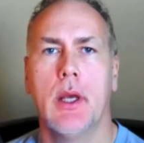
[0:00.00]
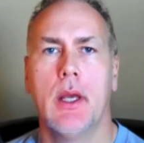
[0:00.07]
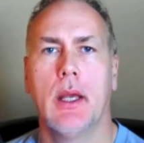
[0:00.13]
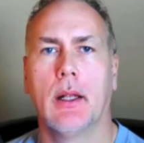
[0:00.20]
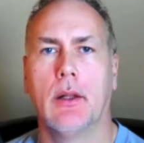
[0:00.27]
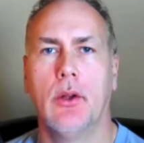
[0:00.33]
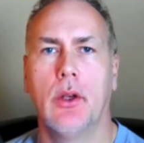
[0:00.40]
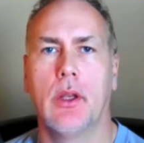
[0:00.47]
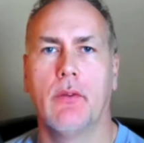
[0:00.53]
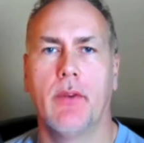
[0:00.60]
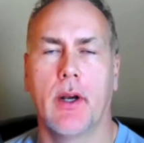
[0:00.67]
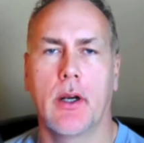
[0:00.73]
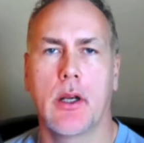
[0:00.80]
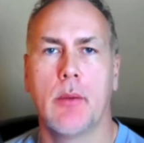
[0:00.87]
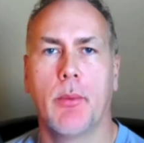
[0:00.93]
including
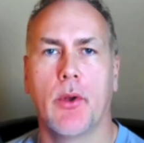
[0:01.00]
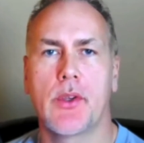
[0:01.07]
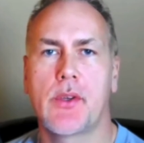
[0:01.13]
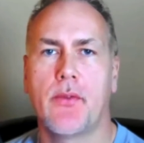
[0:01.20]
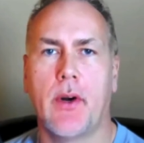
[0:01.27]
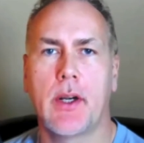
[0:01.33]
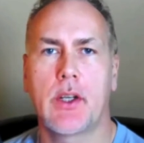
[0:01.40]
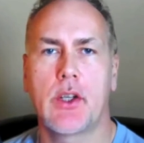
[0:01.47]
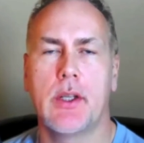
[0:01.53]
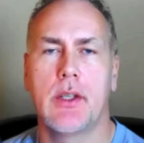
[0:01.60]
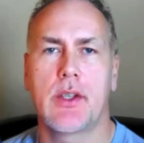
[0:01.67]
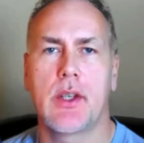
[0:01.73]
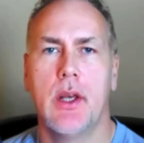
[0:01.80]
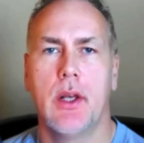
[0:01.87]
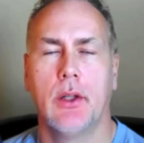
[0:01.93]
variables,
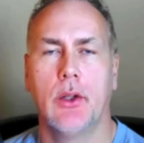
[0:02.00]
functions,